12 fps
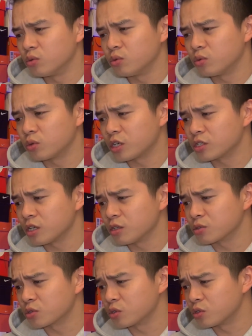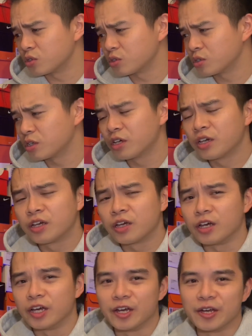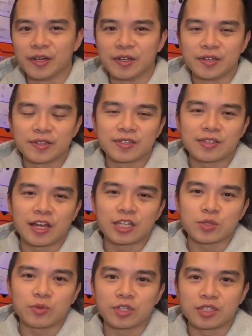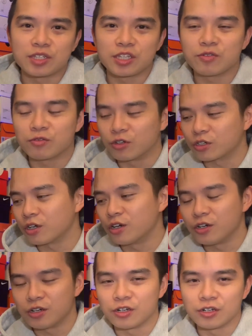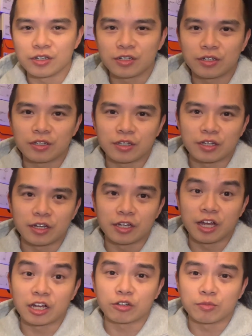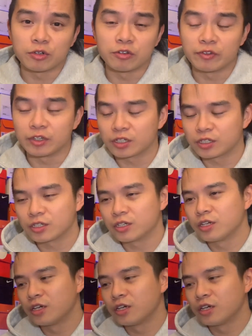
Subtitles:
That sounds good. That's what the T-Roc R Akropovich